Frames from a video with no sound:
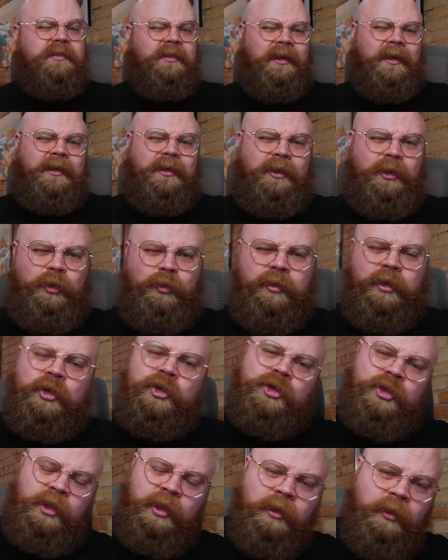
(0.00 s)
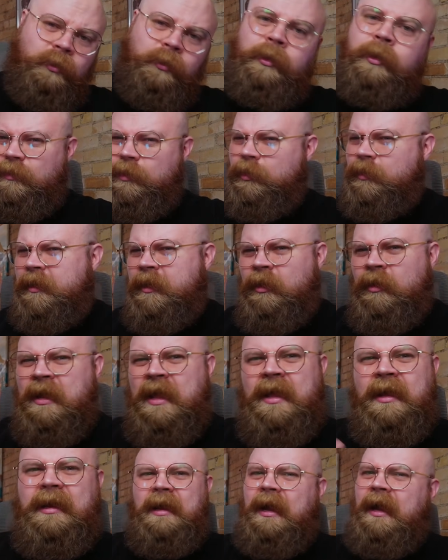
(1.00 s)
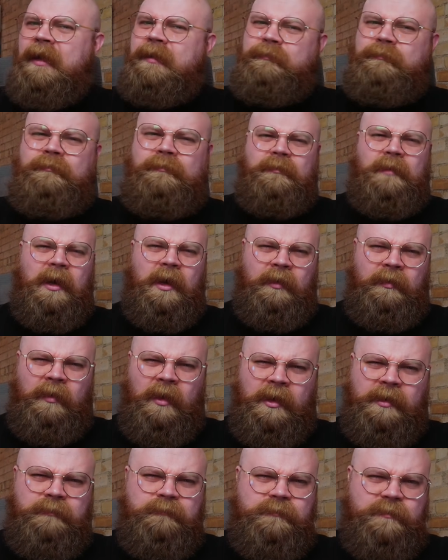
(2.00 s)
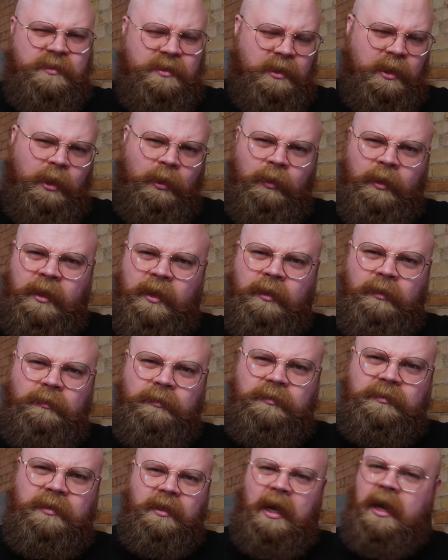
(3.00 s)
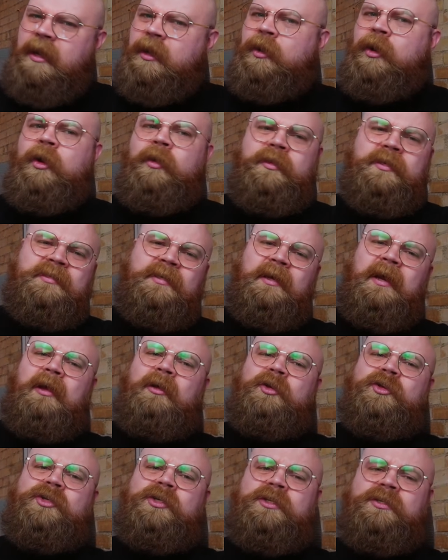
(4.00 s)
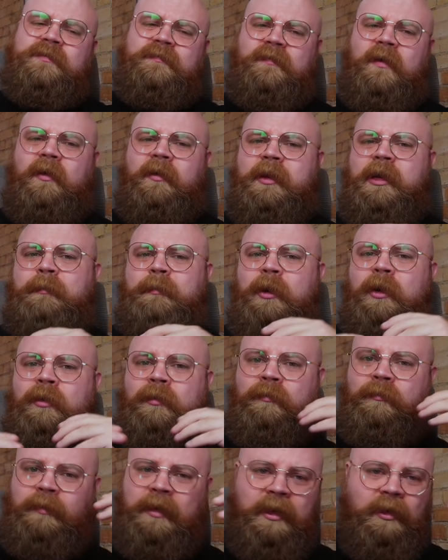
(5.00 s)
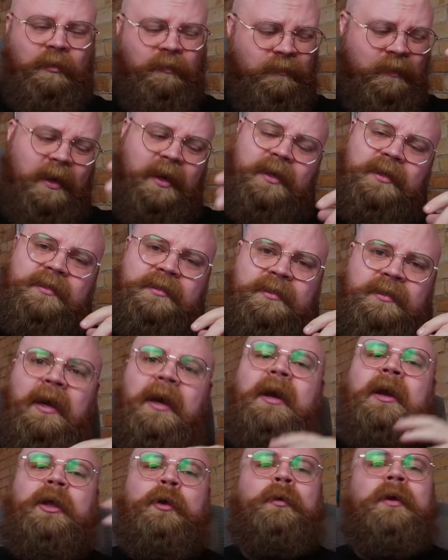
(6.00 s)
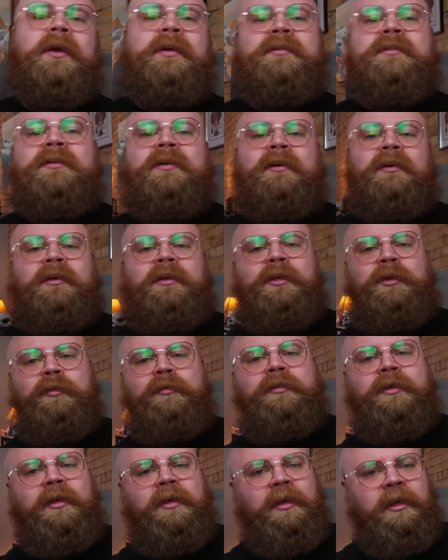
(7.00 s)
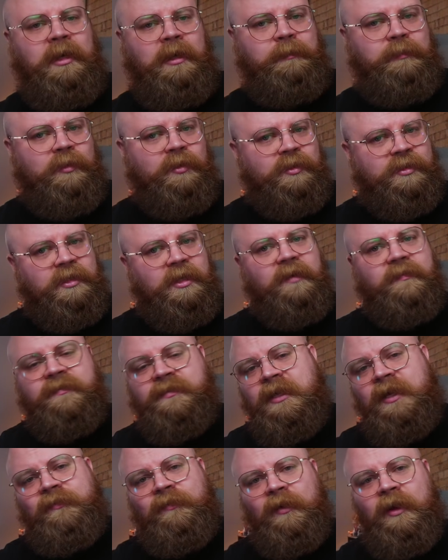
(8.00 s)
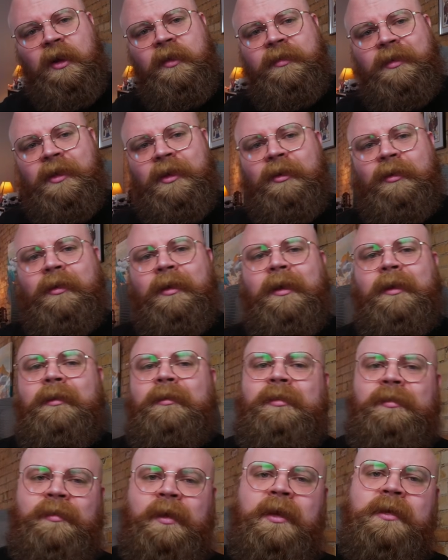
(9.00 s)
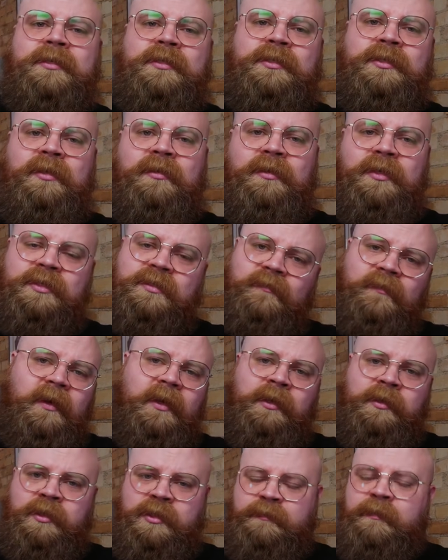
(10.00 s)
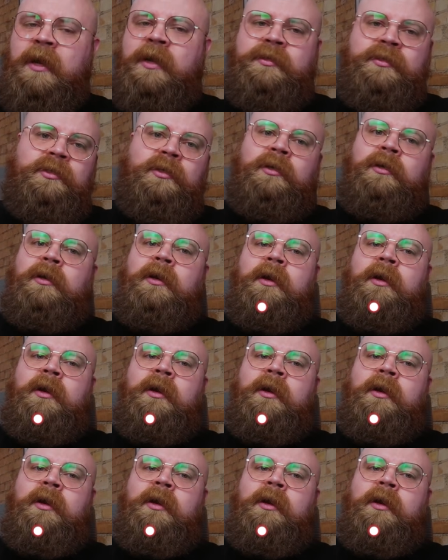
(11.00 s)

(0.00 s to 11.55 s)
like you can shield your internet, online security, I don't know, this analogy is falling apart real fast. Anyways, you can keep yourself safer on the internet thanks to this video sponsor,